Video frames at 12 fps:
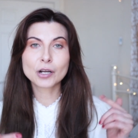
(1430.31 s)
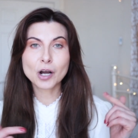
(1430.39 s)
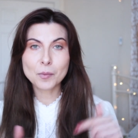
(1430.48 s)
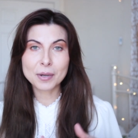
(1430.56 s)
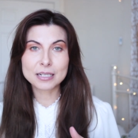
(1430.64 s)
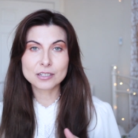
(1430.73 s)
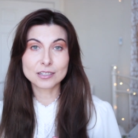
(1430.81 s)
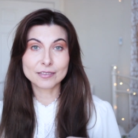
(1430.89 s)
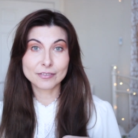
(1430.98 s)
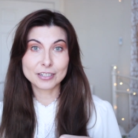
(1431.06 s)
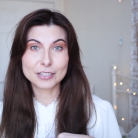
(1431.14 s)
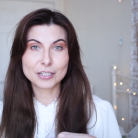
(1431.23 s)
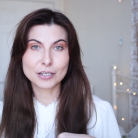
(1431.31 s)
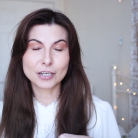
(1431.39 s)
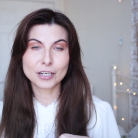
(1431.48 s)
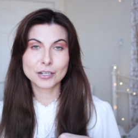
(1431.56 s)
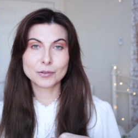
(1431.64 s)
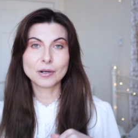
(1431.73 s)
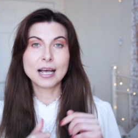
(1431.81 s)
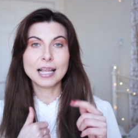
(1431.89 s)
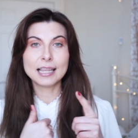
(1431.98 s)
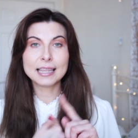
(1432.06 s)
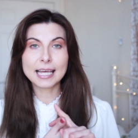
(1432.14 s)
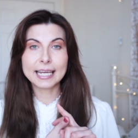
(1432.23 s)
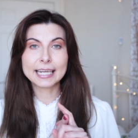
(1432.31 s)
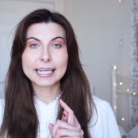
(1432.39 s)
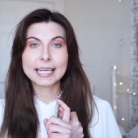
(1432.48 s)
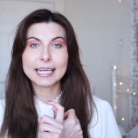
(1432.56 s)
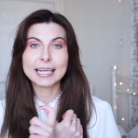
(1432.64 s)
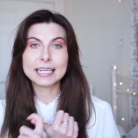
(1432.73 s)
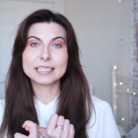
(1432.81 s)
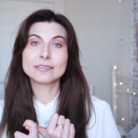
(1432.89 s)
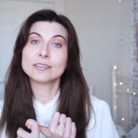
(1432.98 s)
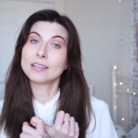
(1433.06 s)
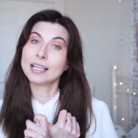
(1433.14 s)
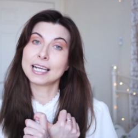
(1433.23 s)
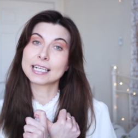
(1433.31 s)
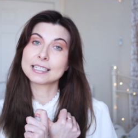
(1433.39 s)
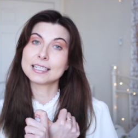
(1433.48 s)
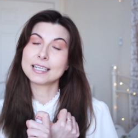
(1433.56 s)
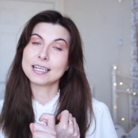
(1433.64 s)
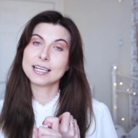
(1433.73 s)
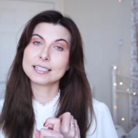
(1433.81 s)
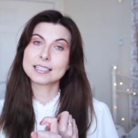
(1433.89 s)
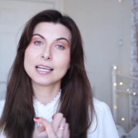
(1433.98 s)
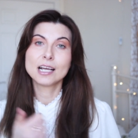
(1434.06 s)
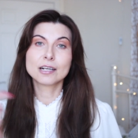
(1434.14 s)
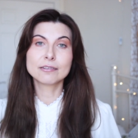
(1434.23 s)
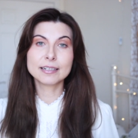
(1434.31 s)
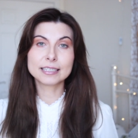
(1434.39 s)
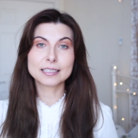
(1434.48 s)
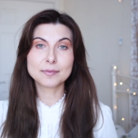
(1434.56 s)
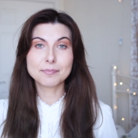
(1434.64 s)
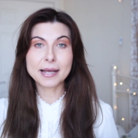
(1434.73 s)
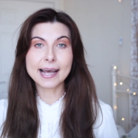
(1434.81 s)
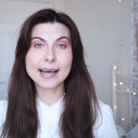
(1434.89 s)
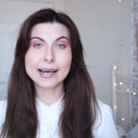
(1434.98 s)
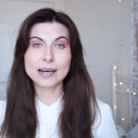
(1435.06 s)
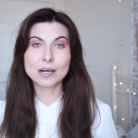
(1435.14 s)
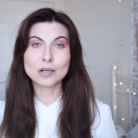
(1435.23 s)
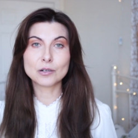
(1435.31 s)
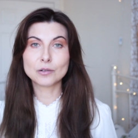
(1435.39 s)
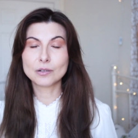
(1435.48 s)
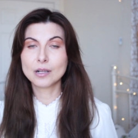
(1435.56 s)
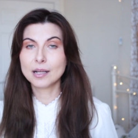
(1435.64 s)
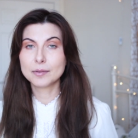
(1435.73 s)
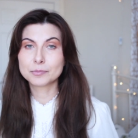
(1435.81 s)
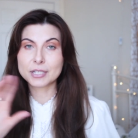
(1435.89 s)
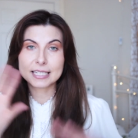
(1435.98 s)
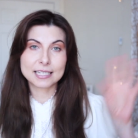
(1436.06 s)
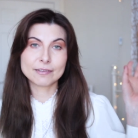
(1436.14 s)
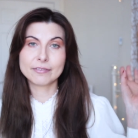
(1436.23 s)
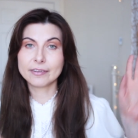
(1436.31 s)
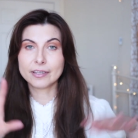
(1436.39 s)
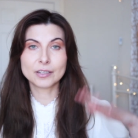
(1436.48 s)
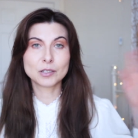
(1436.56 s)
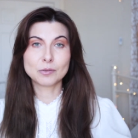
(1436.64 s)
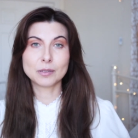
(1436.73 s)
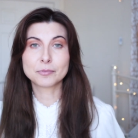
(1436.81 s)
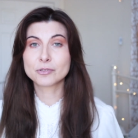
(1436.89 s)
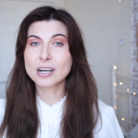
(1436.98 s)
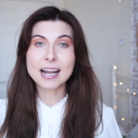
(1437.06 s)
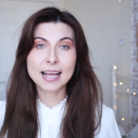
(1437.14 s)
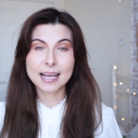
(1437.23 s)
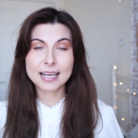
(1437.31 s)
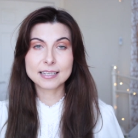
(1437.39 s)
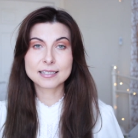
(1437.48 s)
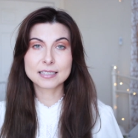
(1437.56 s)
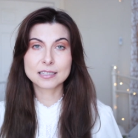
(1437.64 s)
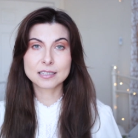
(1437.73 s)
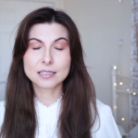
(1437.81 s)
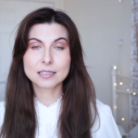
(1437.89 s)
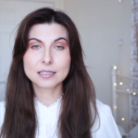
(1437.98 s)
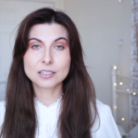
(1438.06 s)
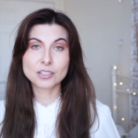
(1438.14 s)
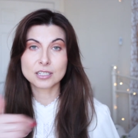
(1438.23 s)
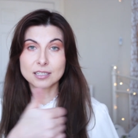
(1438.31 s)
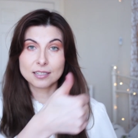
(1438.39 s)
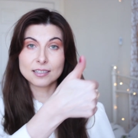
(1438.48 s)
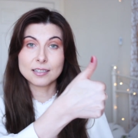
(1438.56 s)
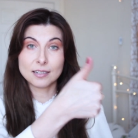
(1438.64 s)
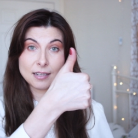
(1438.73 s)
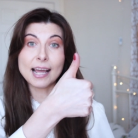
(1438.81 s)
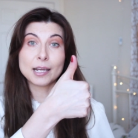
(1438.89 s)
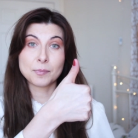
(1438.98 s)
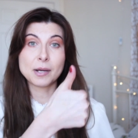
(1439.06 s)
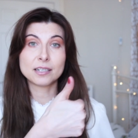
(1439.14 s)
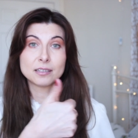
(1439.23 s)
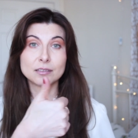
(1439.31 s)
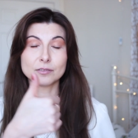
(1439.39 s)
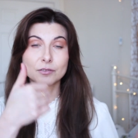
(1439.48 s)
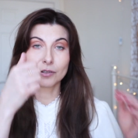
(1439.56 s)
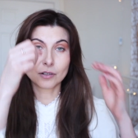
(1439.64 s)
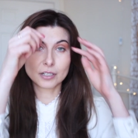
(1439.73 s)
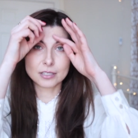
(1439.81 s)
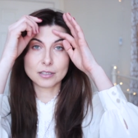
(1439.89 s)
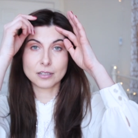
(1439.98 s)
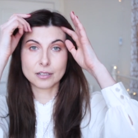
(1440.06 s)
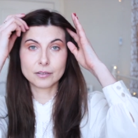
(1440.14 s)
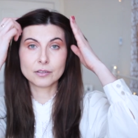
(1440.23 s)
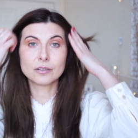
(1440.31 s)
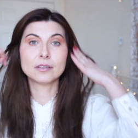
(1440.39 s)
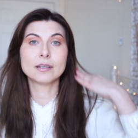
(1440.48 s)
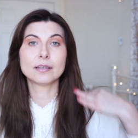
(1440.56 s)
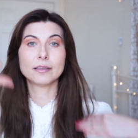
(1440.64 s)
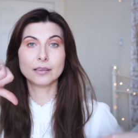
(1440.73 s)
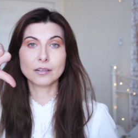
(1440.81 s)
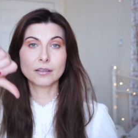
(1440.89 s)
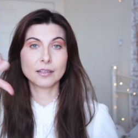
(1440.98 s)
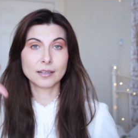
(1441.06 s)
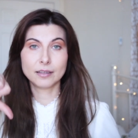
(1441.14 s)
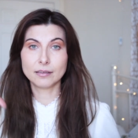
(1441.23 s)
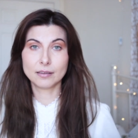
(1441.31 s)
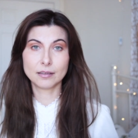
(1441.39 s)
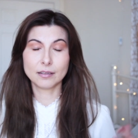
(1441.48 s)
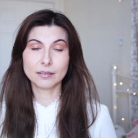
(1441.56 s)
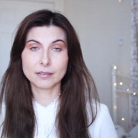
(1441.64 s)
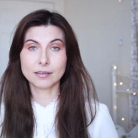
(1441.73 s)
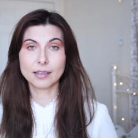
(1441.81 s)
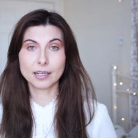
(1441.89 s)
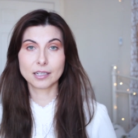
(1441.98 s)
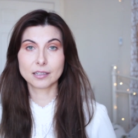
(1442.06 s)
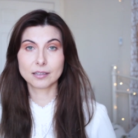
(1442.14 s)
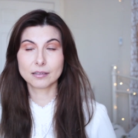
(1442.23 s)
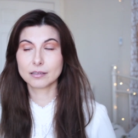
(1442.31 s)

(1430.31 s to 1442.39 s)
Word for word: Comment on the video, like it if you liked it, ring the bell, press everything you want to press. Just the like button, of course. You know, not that, not that dislike.